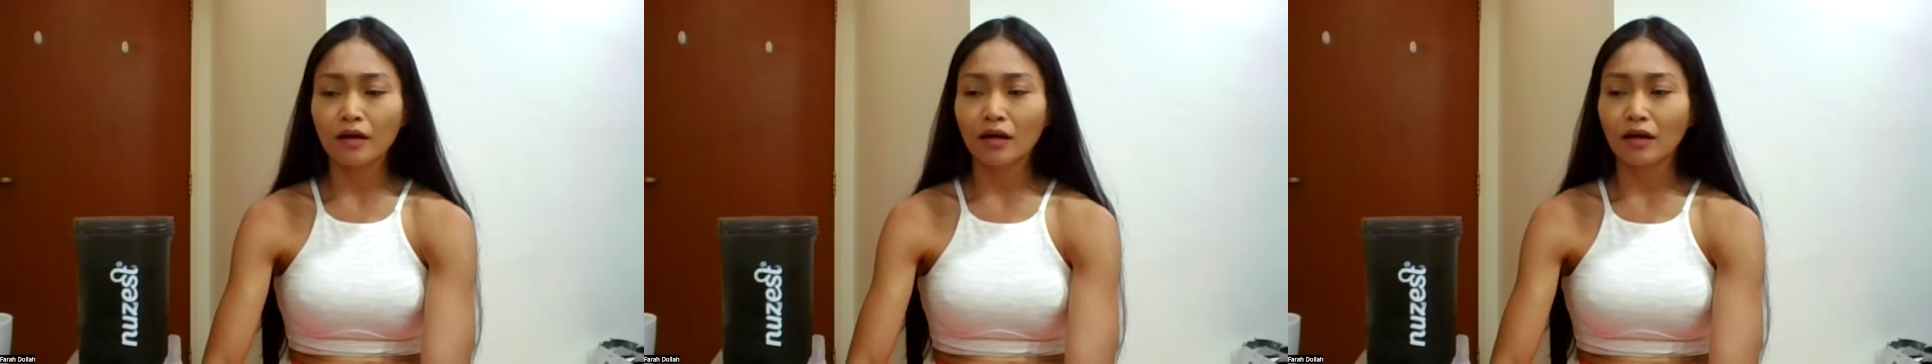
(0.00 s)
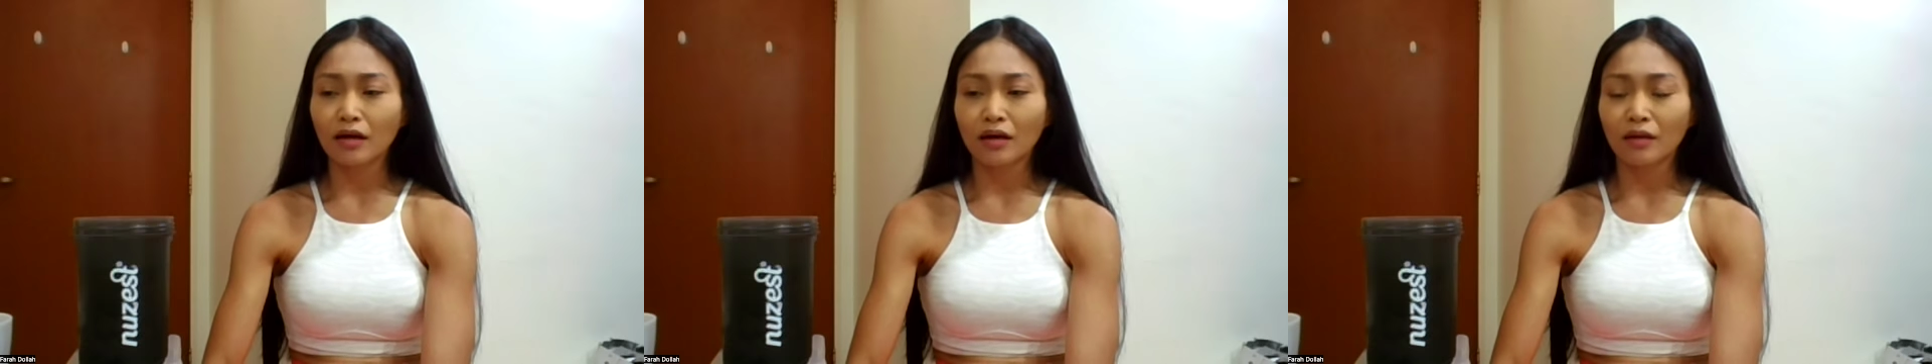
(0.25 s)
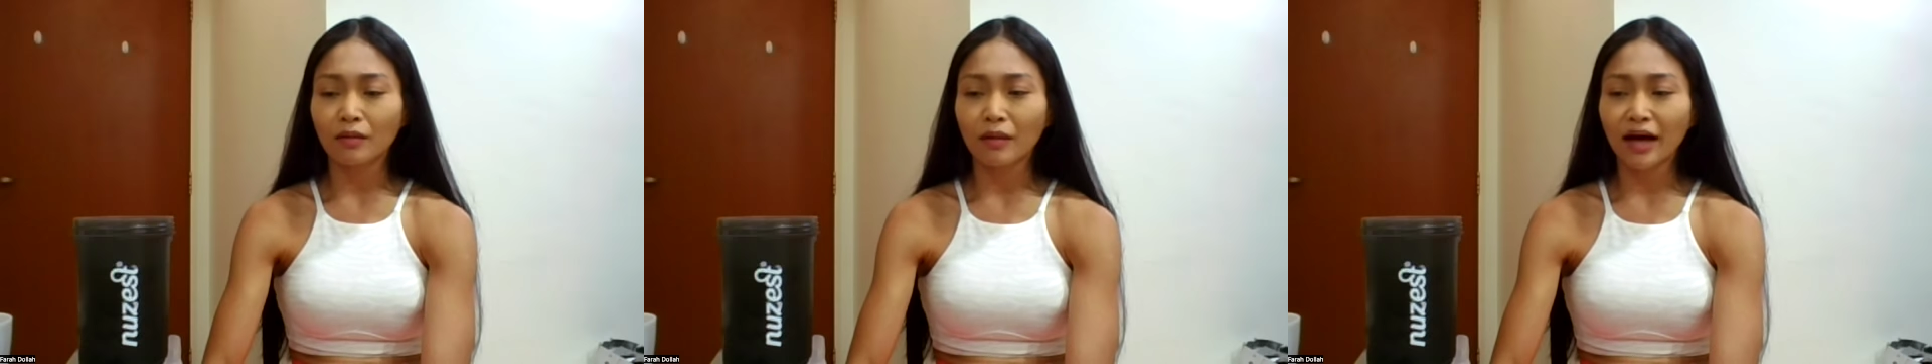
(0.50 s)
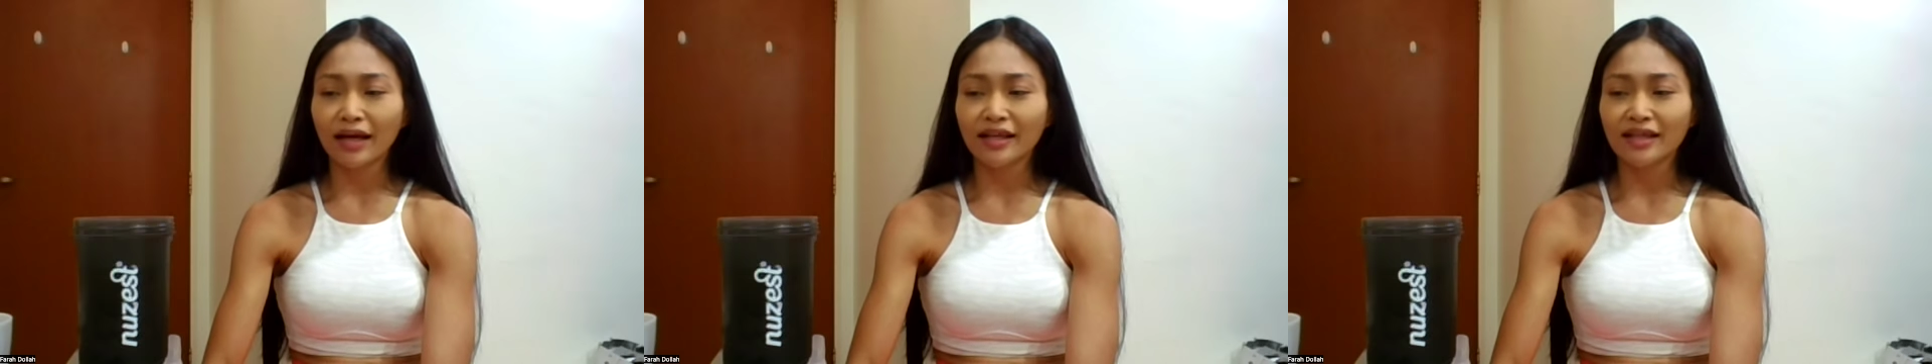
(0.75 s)

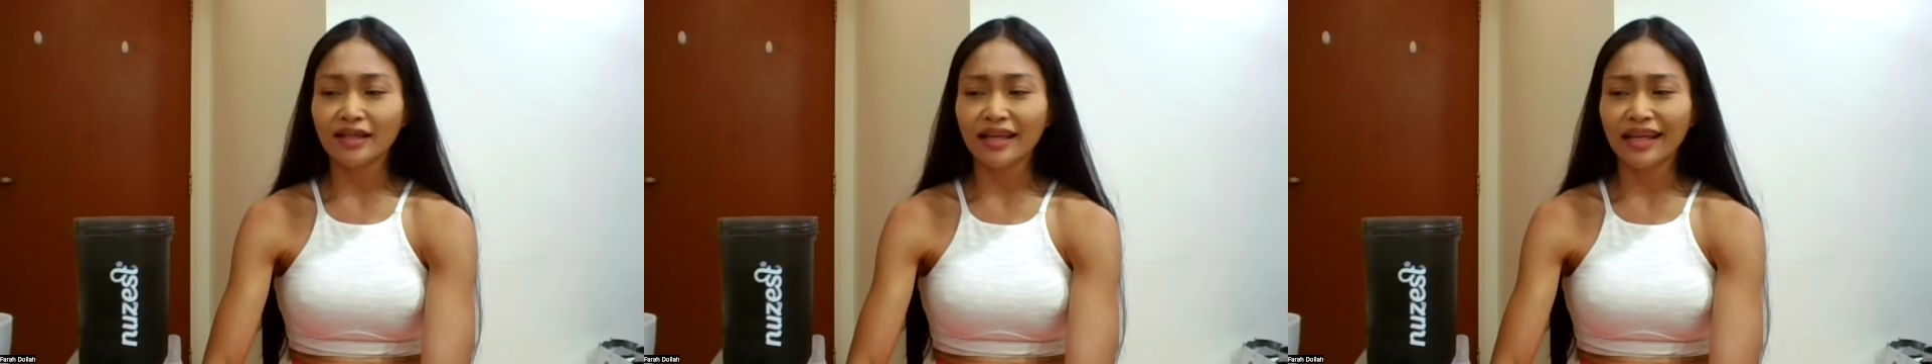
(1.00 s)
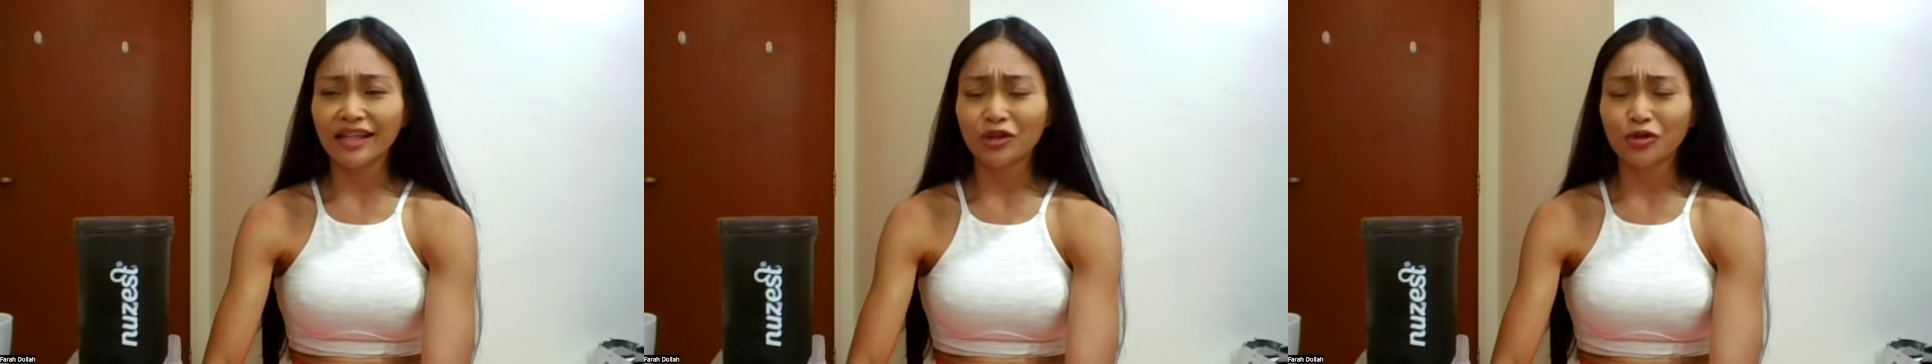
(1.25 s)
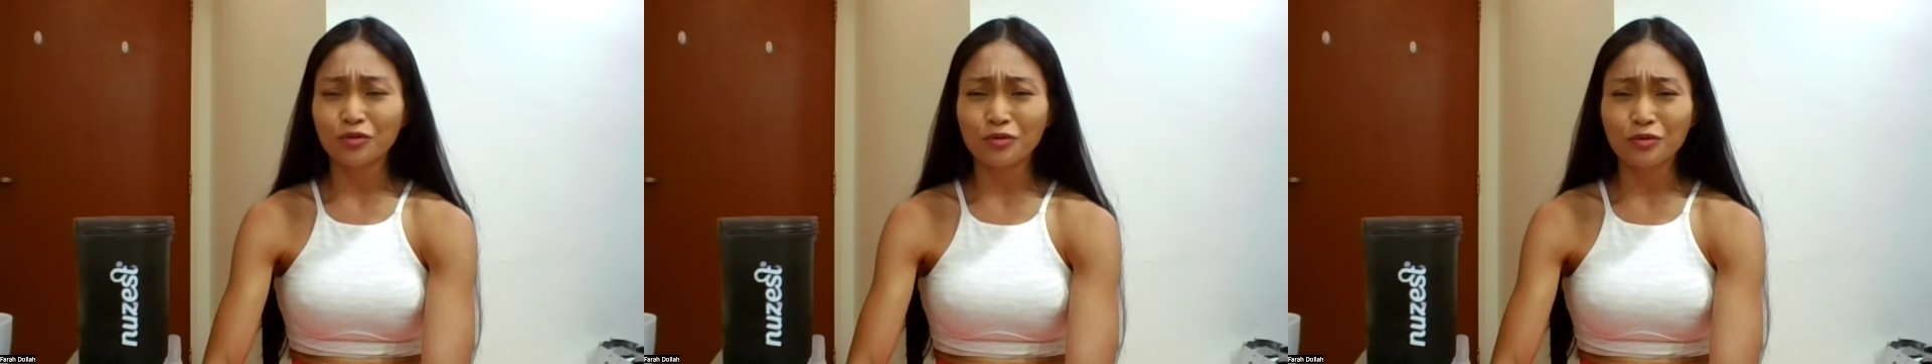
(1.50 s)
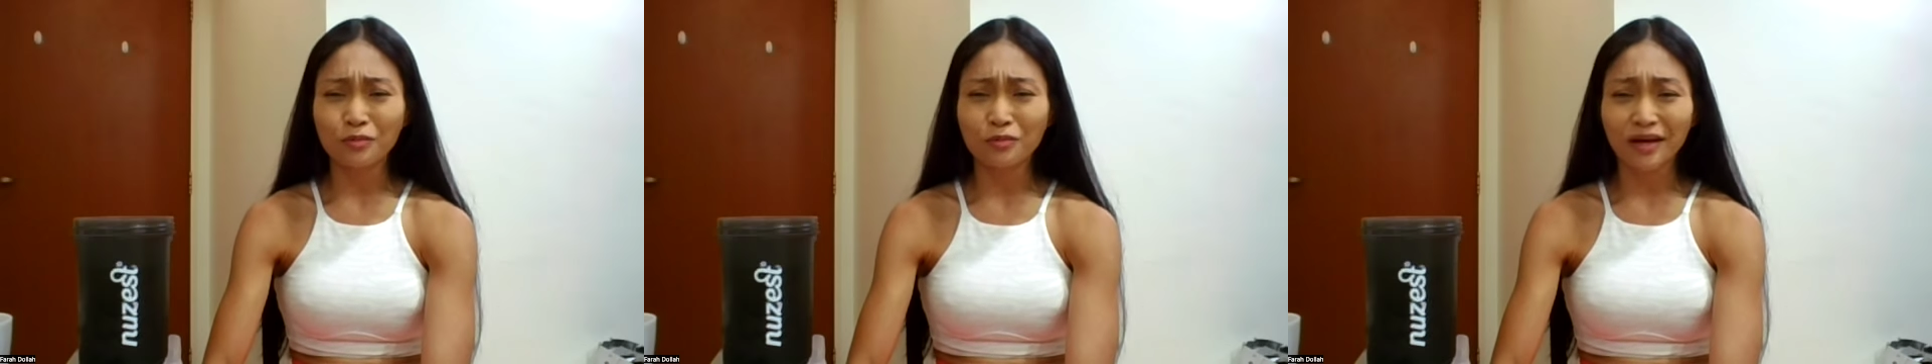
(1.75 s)
I ate
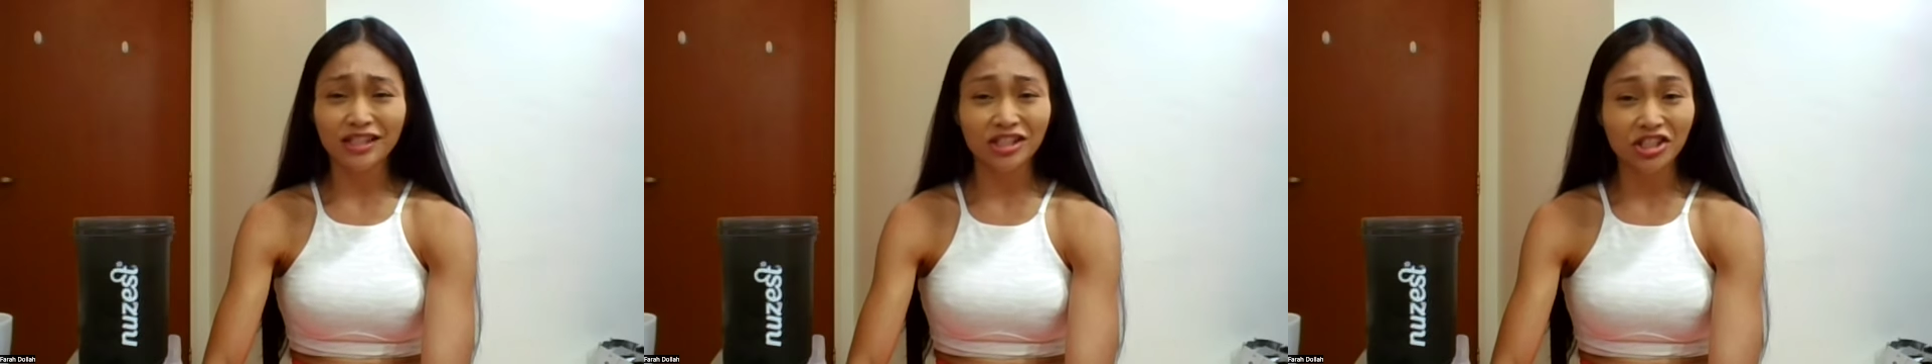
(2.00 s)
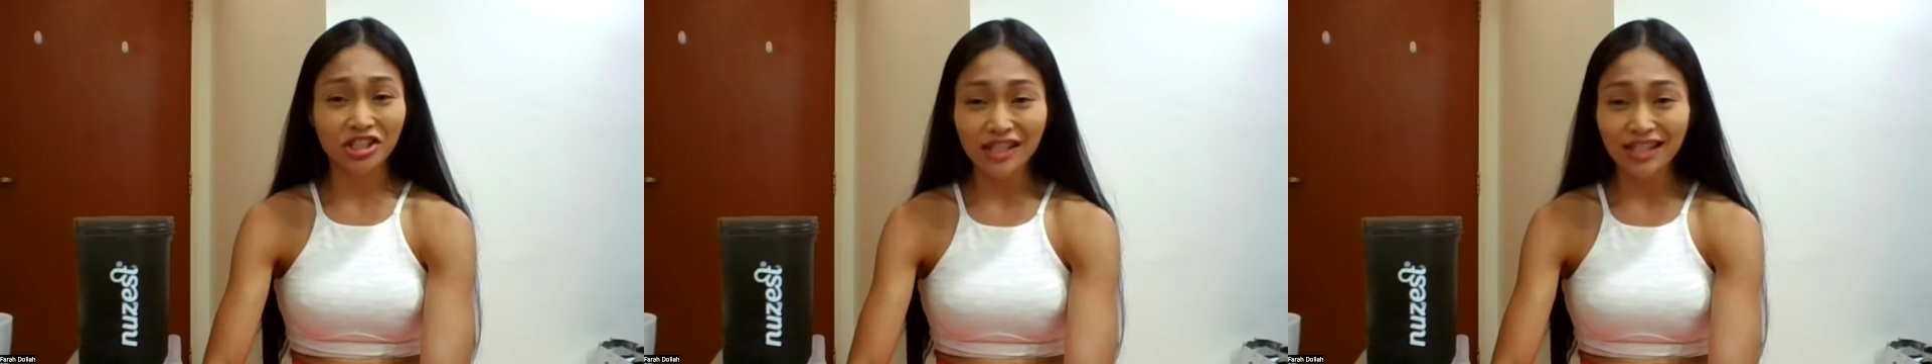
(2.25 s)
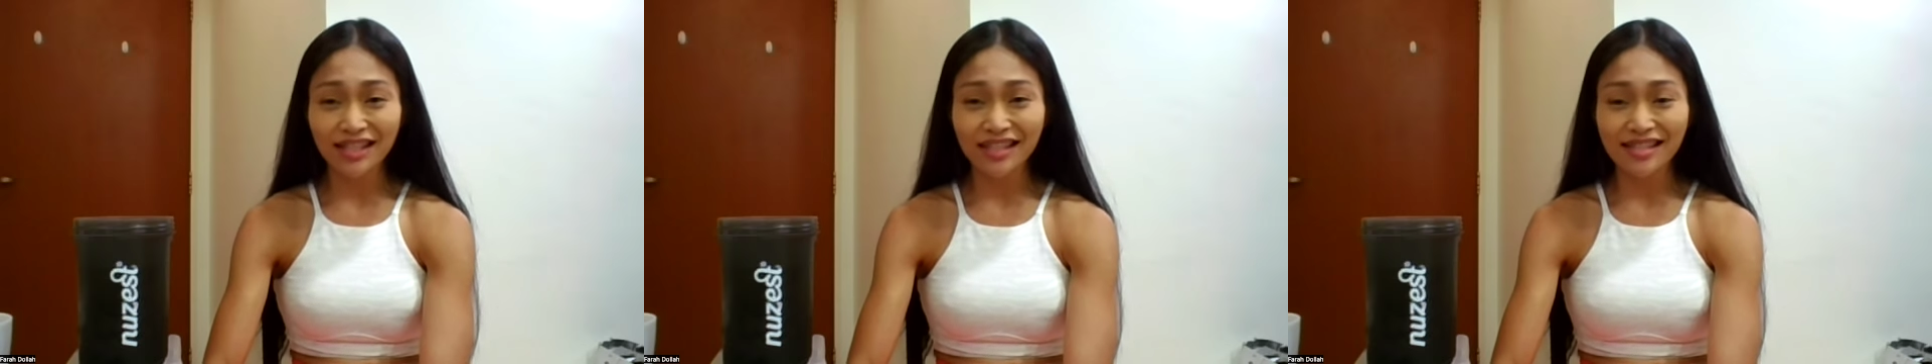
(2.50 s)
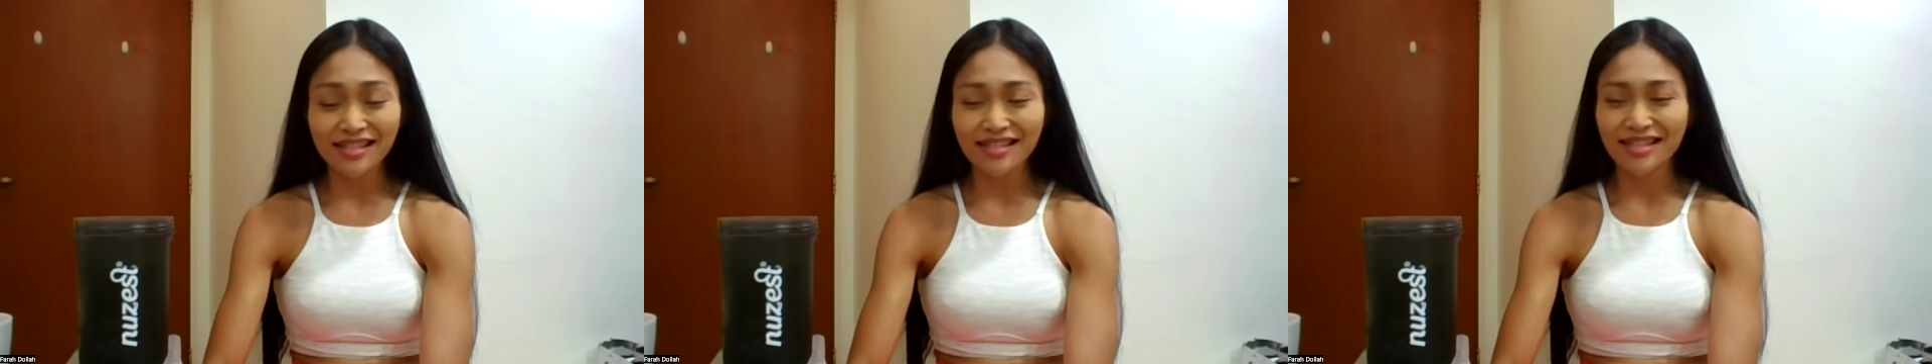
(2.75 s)
too much
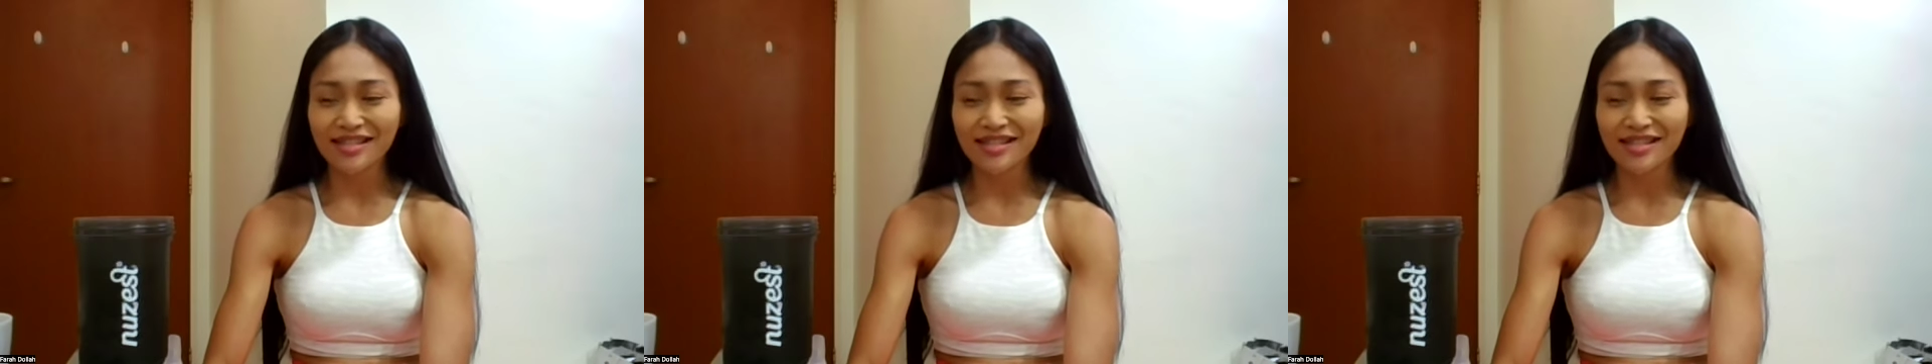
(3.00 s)
chilies,